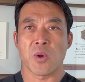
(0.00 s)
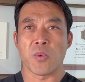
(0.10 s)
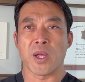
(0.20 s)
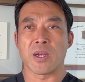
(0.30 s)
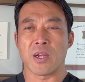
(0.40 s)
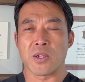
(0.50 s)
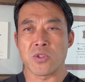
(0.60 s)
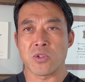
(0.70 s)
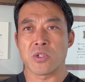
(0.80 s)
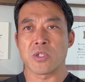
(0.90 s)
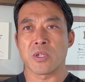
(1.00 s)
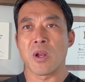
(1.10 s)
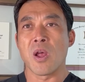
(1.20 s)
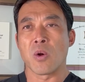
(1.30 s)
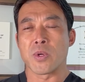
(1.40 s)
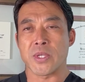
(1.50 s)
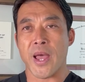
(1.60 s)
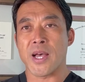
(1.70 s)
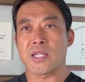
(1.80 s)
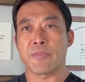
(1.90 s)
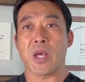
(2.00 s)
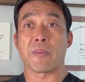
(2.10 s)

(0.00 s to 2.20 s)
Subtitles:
when a surgeon was asked by a